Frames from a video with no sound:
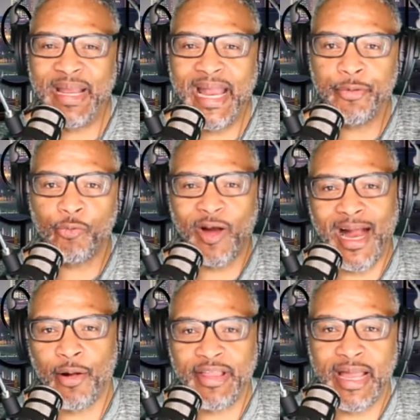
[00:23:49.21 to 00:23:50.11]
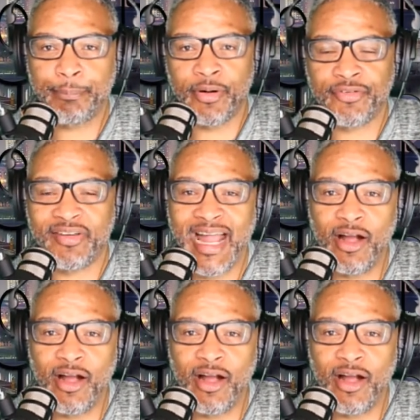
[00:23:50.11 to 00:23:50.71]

being around that person.